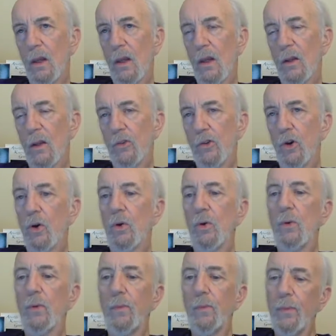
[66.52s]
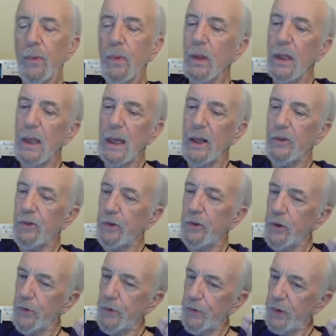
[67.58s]
So it's
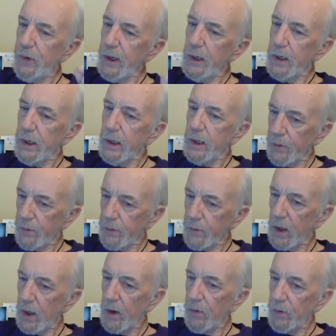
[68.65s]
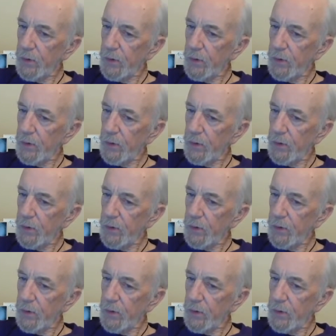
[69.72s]
the feeling of love